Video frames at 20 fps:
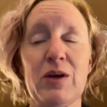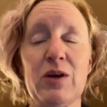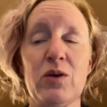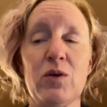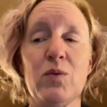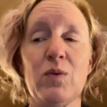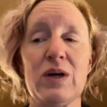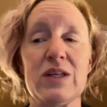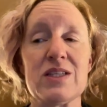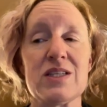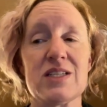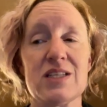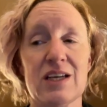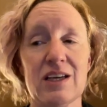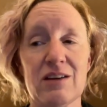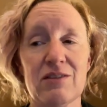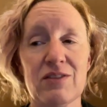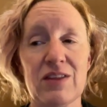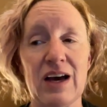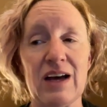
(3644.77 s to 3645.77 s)
who wants to
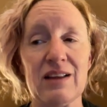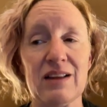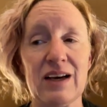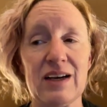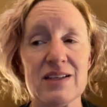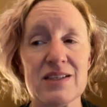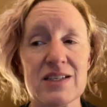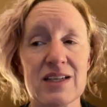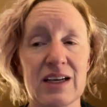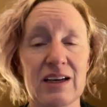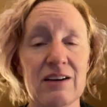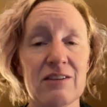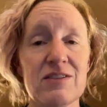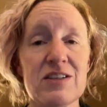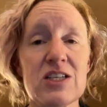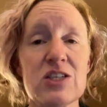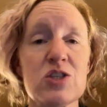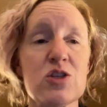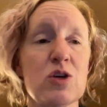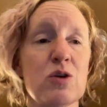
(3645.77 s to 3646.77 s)
give that last gift.
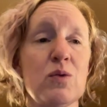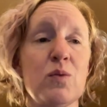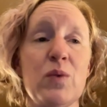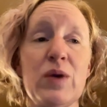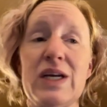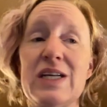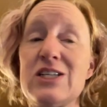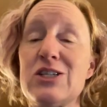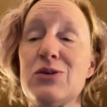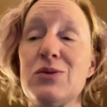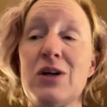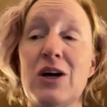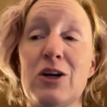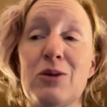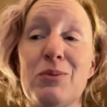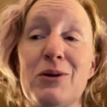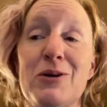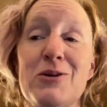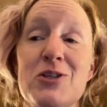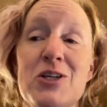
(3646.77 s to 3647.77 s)
So we do not
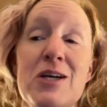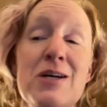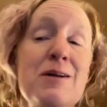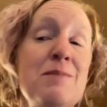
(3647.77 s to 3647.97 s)
approach.